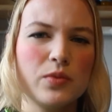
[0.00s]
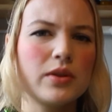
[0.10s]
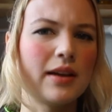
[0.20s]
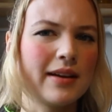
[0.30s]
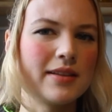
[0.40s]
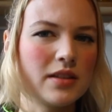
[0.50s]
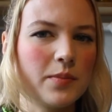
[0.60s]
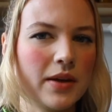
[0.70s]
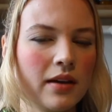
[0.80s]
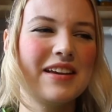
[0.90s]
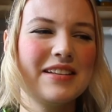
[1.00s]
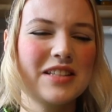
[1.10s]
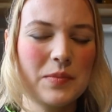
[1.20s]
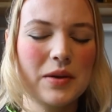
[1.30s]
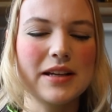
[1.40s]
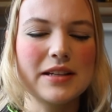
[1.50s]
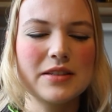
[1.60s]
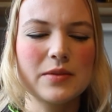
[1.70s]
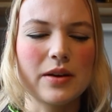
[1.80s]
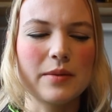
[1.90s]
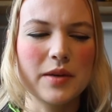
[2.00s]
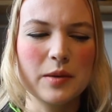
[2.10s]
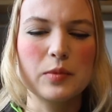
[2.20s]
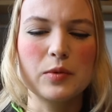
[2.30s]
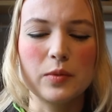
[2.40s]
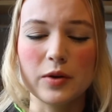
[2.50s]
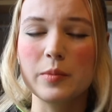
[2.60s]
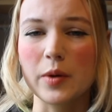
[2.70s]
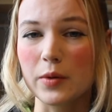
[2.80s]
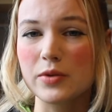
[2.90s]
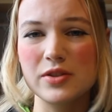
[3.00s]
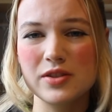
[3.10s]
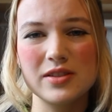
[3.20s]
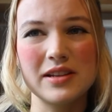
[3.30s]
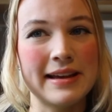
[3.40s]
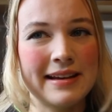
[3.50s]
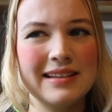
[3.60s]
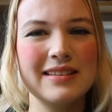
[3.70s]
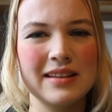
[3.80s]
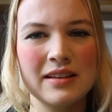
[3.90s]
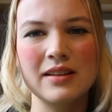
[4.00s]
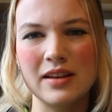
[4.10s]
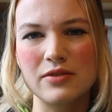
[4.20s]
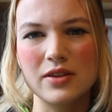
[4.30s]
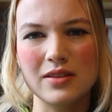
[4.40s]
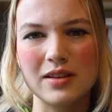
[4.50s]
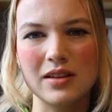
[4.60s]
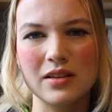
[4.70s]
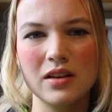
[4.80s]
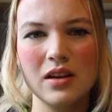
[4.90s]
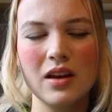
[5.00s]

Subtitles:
would like it to be. It is a place where people will post anything and everything,